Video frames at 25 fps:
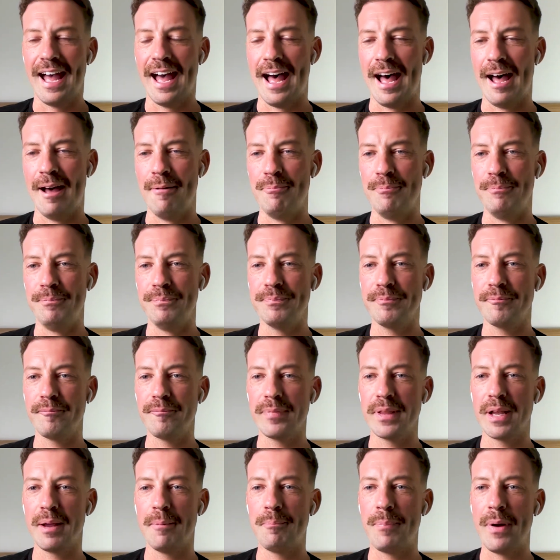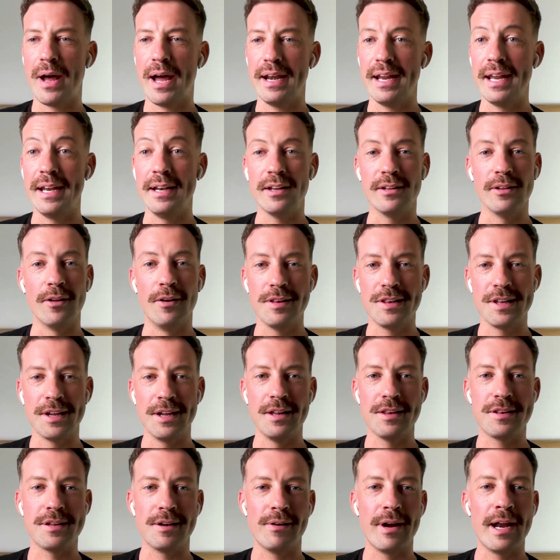Um, but in closing,
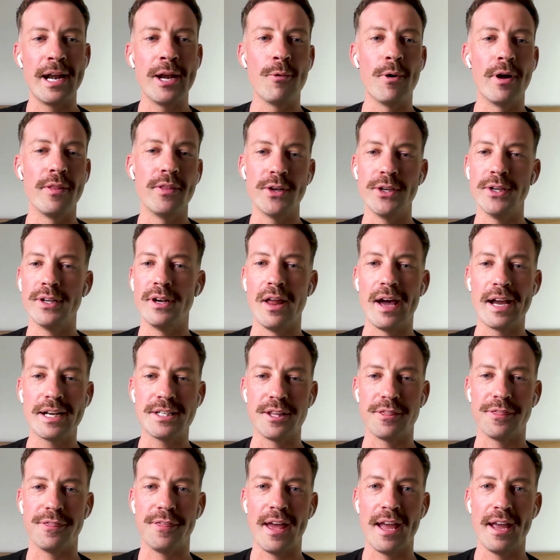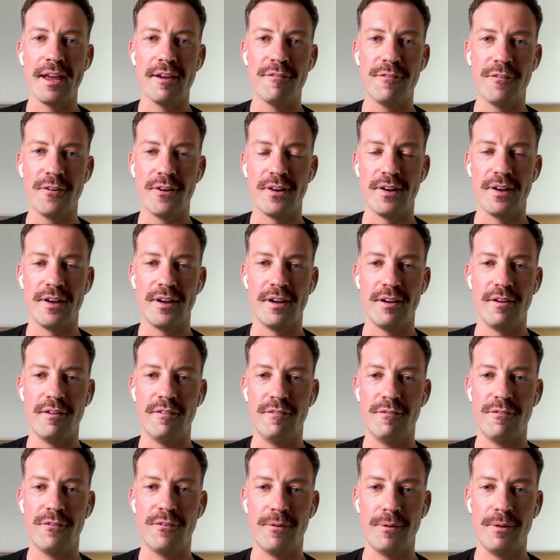yeah. is there anyone that you'd like to thank
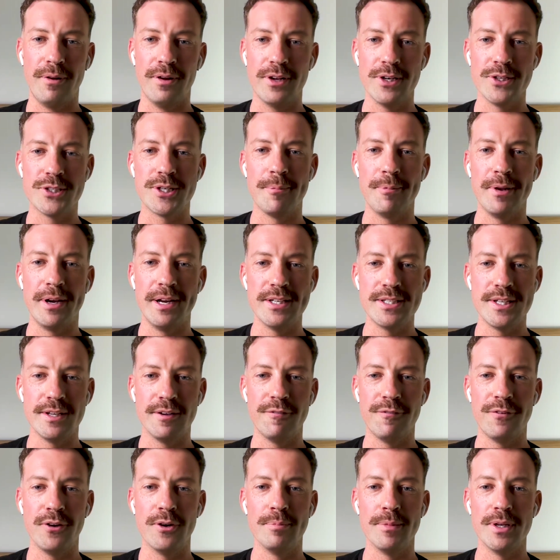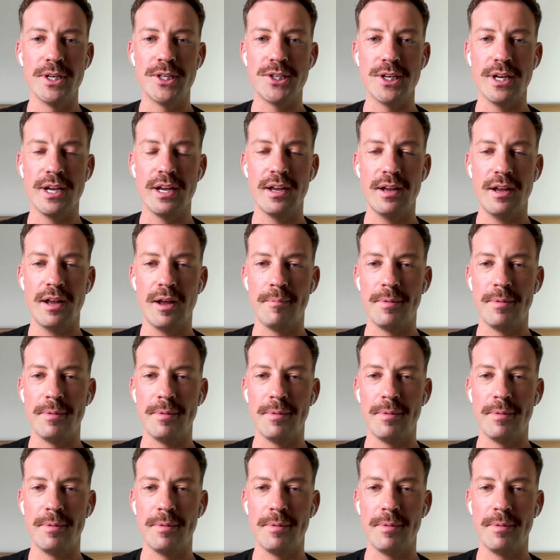for, for, contributing to your film this year?